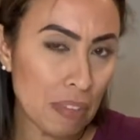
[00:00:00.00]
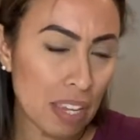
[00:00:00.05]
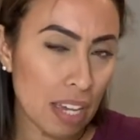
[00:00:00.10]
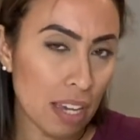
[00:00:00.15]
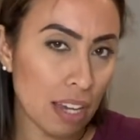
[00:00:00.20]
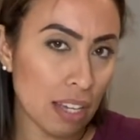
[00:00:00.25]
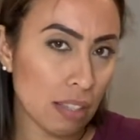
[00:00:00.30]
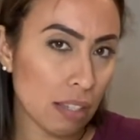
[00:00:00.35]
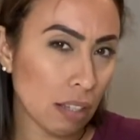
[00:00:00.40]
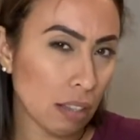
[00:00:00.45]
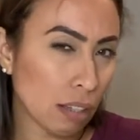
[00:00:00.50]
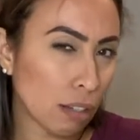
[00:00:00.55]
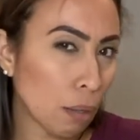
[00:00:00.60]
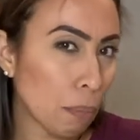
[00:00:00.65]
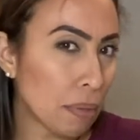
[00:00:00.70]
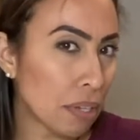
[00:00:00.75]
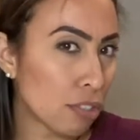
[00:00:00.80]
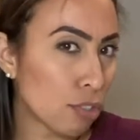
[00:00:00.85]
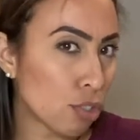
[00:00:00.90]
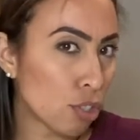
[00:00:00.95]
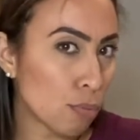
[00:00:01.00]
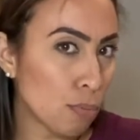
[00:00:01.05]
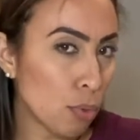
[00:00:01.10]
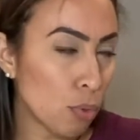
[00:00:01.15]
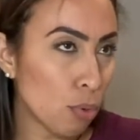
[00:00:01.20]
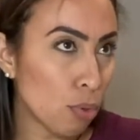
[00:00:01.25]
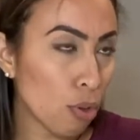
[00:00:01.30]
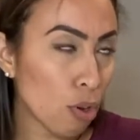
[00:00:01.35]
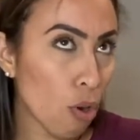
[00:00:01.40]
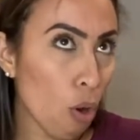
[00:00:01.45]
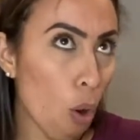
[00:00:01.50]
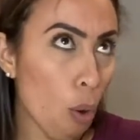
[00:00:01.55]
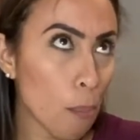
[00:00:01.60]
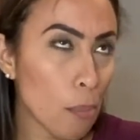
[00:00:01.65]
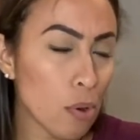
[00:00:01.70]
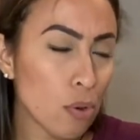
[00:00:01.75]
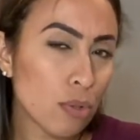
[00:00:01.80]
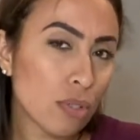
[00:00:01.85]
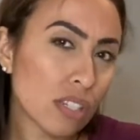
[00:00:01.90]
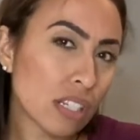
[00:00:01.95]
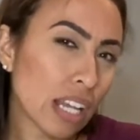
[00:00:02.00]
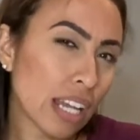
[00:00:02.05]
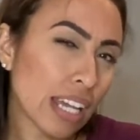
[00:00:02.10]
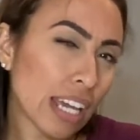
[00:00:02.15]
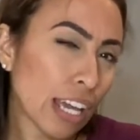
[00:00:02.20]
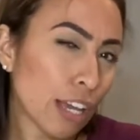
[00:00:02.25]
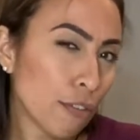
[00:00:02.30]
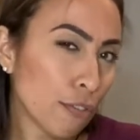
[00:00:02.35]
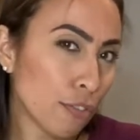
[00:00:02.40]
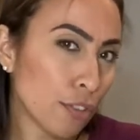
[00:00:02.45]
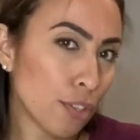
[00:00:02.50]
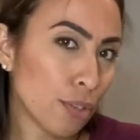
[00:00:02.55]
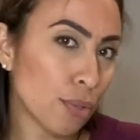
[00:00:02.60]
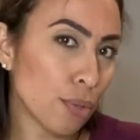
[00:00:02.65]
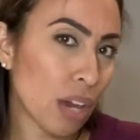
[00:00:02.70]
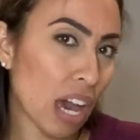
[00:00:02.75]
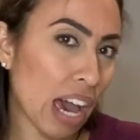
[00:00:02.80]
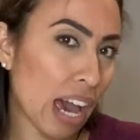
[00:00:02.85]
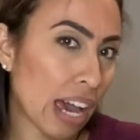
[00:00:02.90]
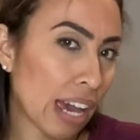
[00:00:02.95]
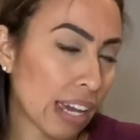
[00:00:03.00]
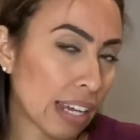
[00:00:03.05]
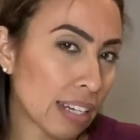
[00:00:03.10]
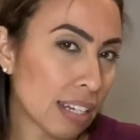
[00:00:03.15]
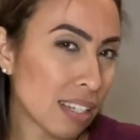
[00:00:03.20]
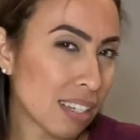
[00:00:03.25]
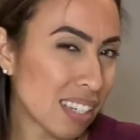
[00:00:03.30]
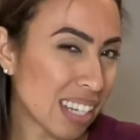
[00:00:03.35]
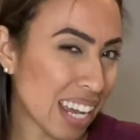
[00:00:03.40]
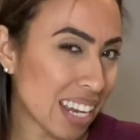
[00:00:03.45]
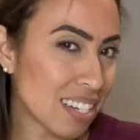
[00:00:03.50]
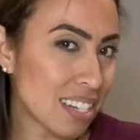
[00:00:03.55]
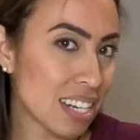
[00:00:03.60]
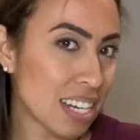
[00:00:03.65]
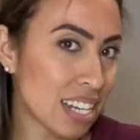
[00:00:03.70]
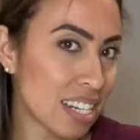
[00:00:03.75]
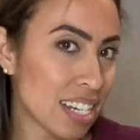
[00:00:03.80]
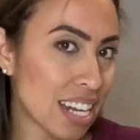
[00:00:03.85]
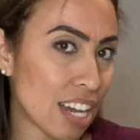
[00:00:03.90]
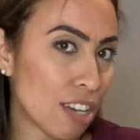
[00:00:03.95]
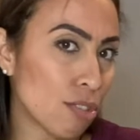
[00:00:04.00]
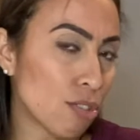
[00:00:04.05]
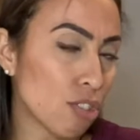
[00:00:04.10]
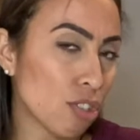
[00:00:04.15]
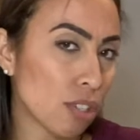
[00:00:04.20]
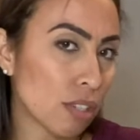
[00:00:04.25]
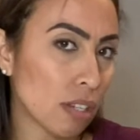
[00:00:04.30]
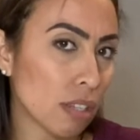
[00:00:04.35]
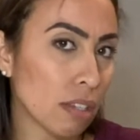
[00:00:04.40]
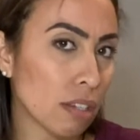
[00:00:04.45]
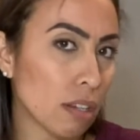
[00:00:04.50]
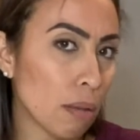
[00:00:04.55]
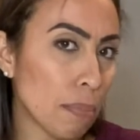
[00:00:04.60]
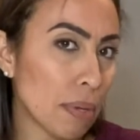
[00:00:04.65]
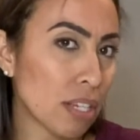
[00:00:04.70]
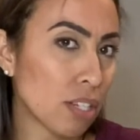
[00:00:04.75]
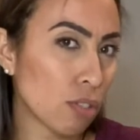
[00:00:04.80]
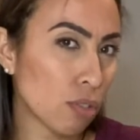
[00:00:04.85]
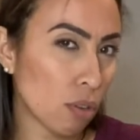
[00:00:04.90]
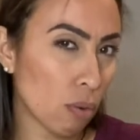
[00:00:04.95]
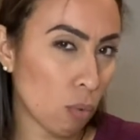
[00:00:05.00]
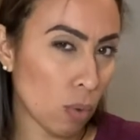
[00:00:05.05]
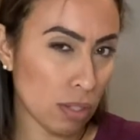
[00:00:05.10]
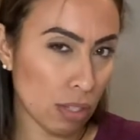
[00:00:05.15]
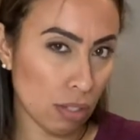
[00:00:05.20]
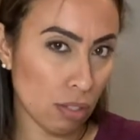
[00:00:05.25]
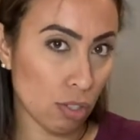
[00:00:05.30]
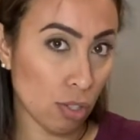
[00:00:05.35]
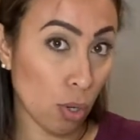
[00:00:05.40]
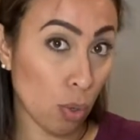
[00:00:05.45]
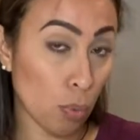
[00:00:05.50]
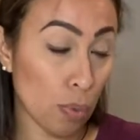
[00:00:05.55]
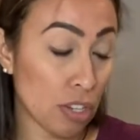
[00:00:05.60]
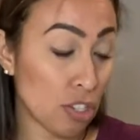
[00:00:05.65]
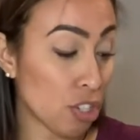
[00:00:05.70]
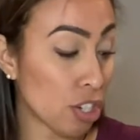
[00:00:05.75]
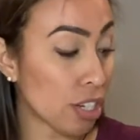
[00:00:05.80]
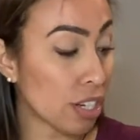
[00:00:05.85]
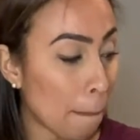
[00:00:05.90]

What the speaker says: It's a little bit smoother, almost like if you had sanded it down just a little bit so it wasn't so rigid.